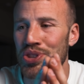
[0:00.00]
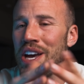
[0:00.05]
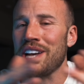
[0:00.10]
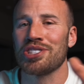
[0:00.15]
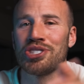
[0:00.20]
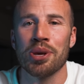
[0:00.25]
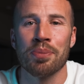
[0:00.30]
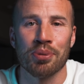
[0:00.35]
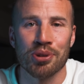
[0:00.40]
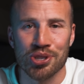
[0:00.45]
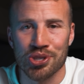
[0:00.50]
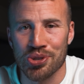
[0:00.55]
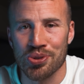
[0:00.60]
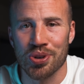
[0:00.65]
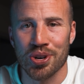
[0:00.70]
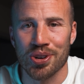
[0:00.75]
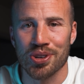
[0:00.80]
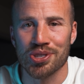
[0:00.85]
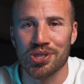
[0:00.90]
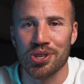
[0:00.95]
to actually pursue
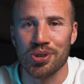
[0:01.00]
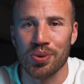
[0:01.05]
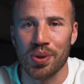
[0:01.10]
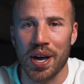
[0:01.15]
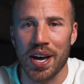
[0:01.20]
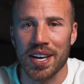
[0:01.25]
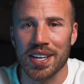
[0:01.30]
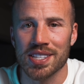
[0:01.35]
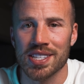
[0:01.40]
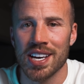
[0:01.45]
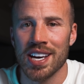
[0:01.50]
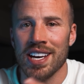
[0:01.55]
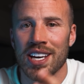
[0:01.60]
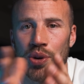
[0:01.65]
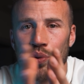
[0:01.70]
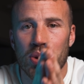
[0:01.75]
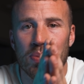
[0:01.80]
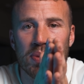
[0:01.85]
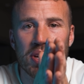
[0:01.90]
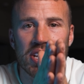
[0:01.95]
girls that you liked, it
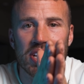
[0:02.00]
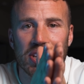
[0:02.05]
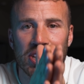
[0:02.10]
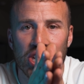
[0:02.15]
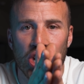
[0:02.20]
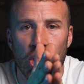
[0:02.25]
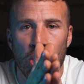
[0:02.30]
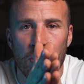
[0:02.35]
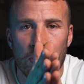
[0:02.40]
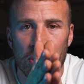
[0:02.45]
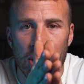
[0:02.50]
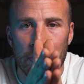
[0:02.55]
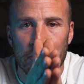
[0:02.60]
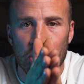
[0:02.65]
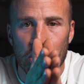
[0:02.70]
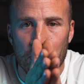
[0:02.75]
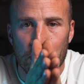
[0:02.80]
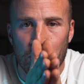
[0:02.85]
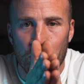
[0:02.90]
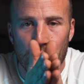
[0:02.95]
would immediately open up
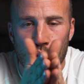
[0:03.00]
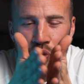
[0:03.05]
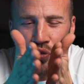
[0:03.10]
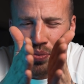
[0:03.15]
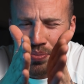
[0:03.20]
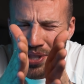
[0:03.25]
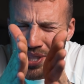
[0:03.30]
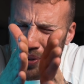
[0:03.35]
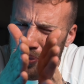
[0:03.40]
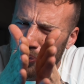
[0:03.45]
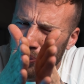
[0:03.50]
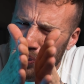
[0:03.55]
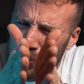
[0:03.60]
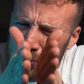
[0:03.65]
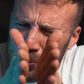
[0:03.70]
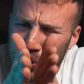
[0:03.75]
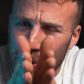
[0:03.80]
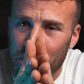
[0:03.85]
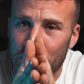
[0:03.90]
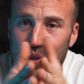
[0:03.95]
your pool from just a
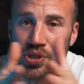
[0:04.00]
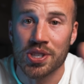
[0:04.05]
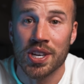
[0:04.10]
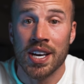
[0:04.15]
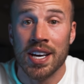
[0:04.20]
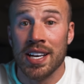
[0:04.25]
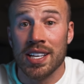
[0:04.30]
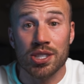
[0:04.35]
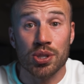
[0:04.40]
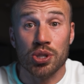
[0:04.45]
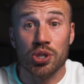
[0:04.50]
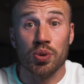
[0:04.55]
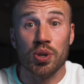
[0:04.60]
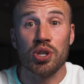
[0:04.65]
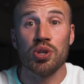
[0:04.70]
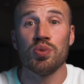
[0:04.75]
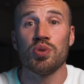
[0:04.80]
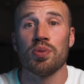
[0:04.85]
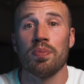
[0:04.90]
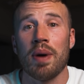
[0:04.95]
few girls to, to a huge